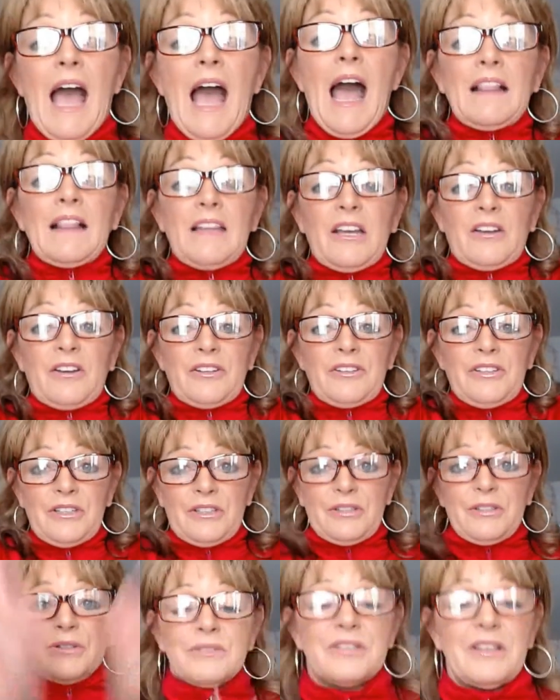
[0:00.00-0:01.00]
I like good
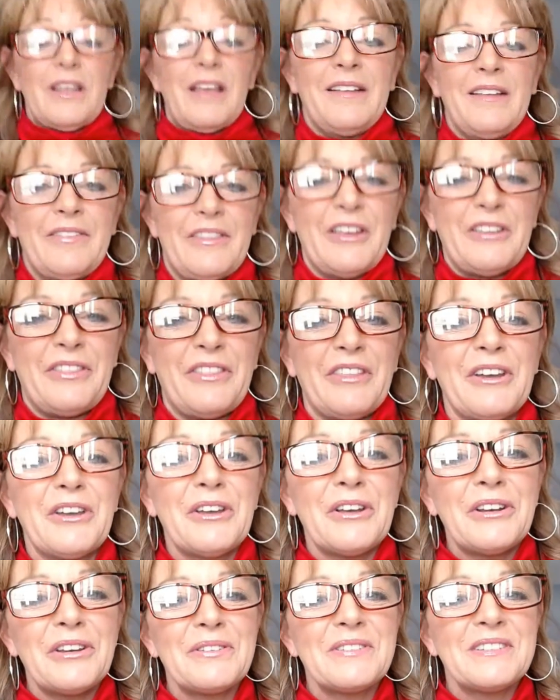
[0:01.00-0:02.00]
news. The
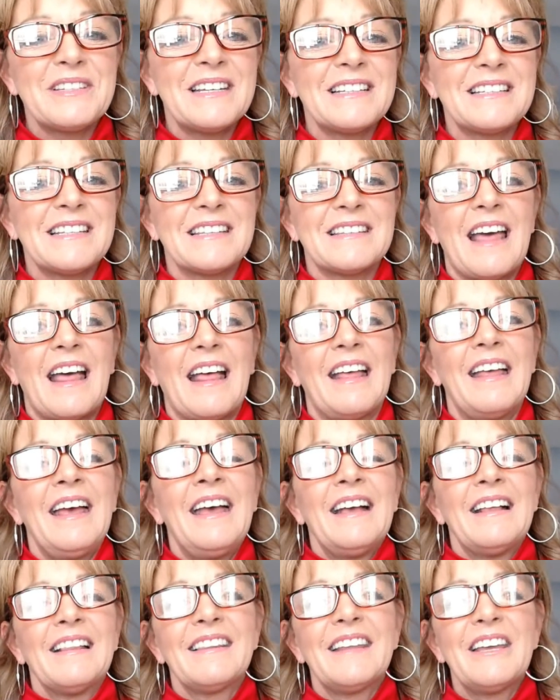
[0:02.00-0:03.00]
good news is that
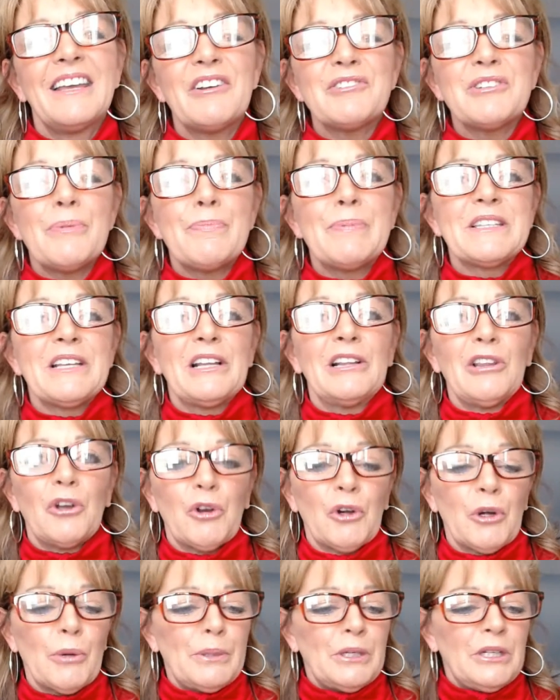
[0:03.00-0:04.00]
leadership is a
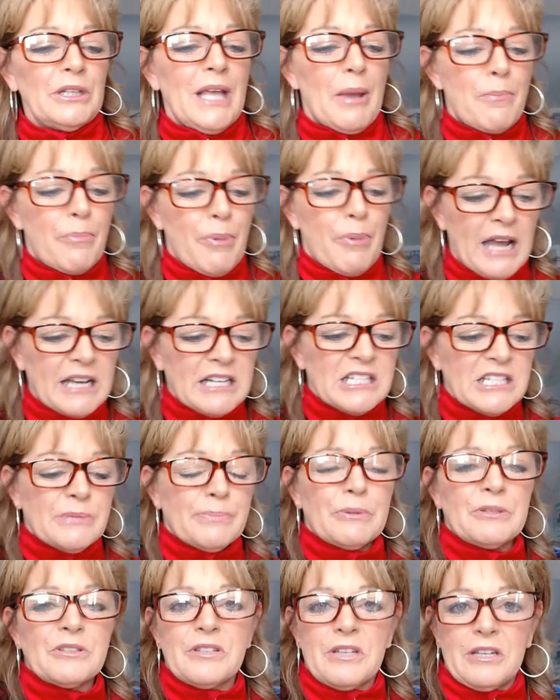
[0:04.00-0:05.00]
learnable and
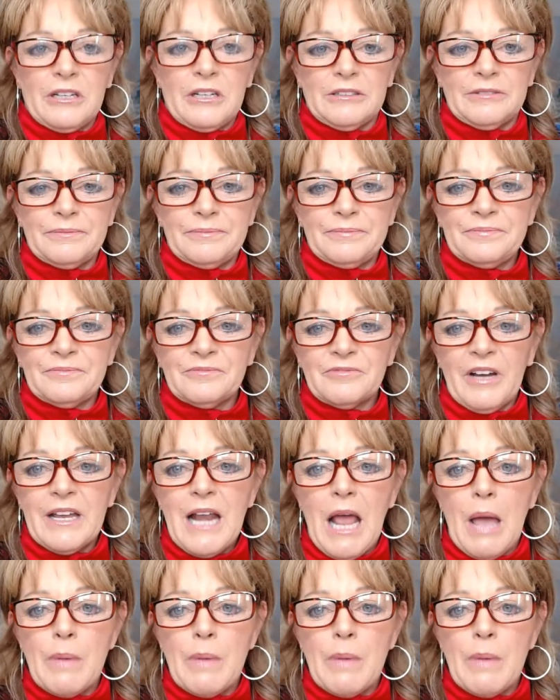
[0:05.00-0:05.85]
practicable skill, right?